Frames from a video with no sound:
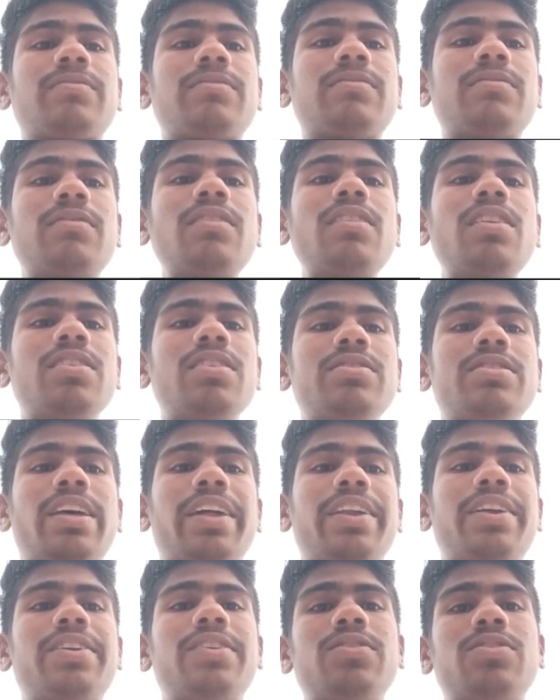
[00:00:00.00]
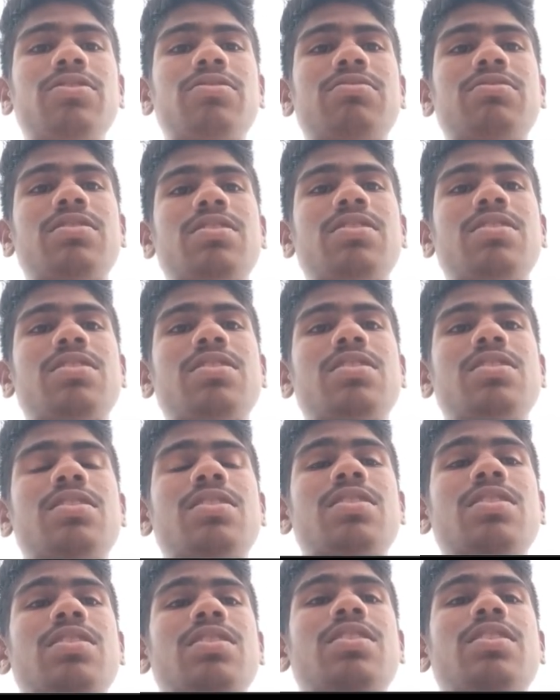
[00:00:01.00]
circuits.
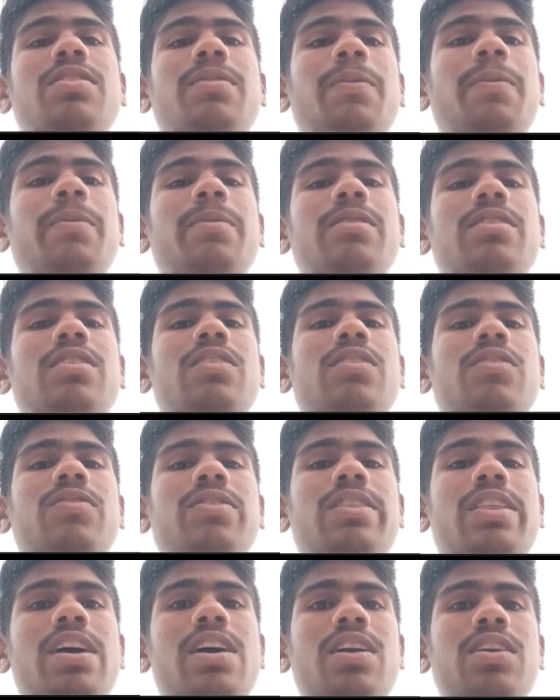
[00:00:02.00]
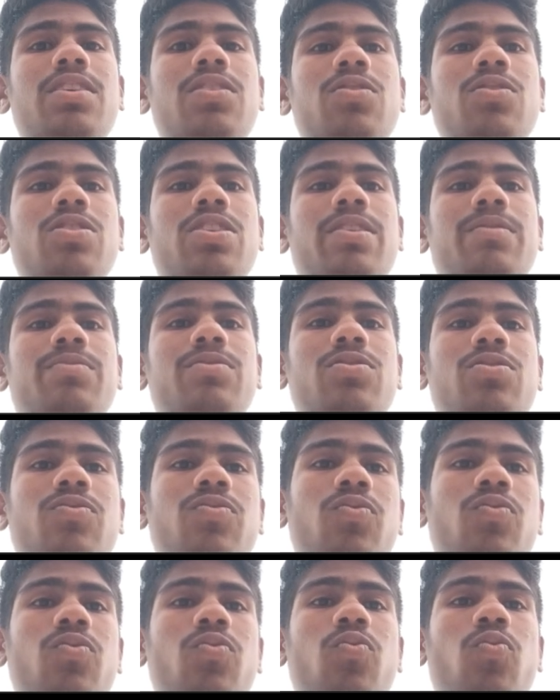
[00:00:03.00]
There are two types:
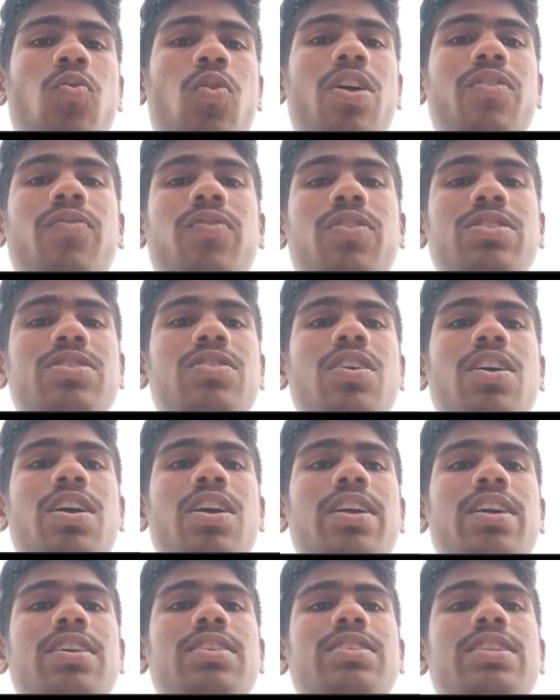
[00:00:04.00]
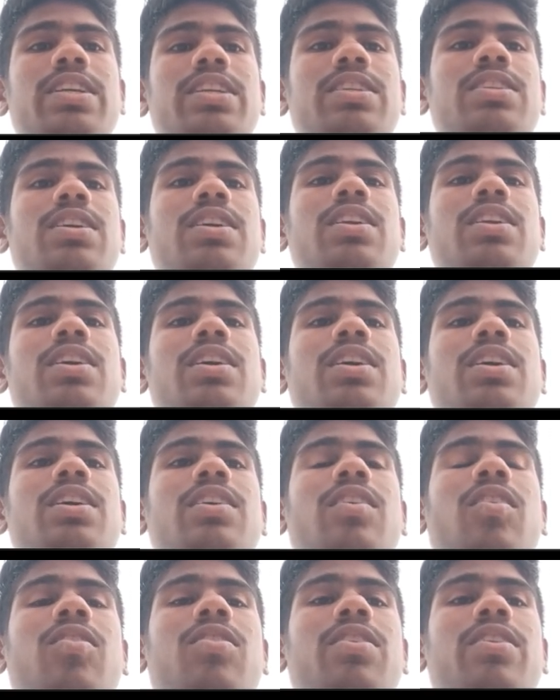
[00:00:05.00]
first order stationary
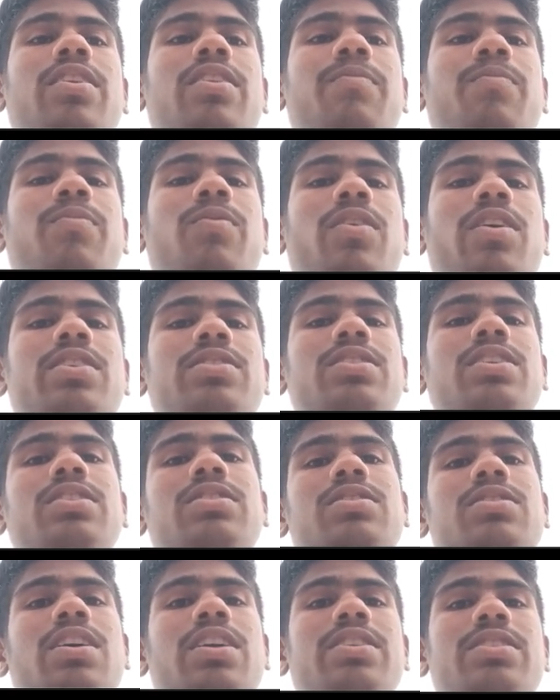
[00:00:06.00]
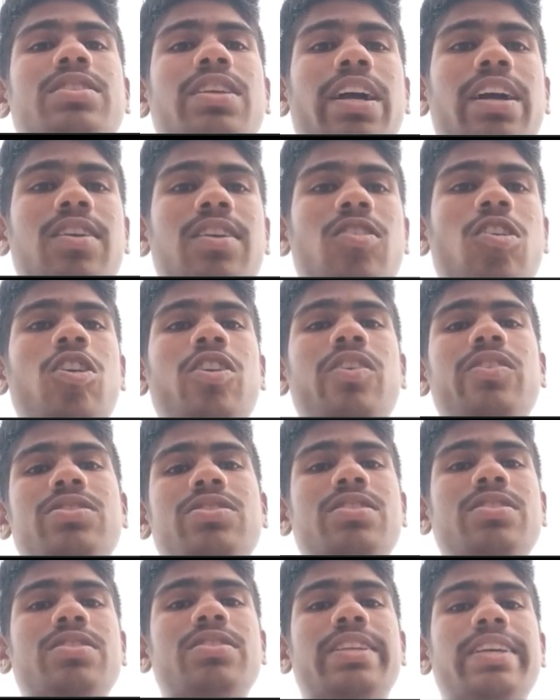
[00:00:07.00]
process and second order
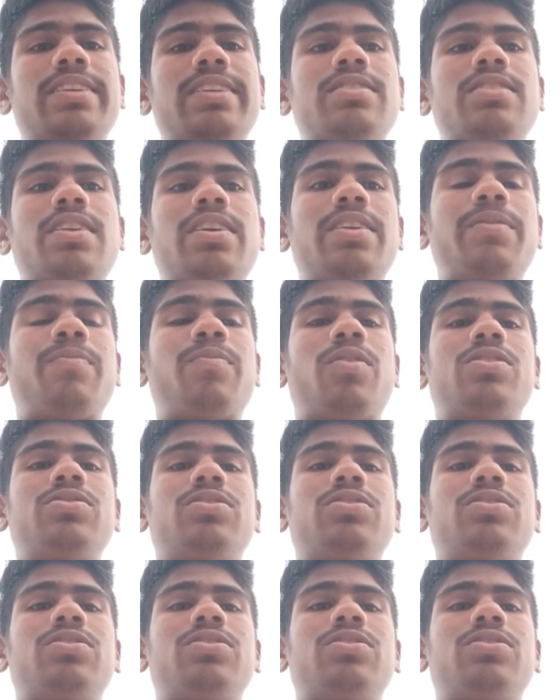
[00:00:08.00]
stationary process.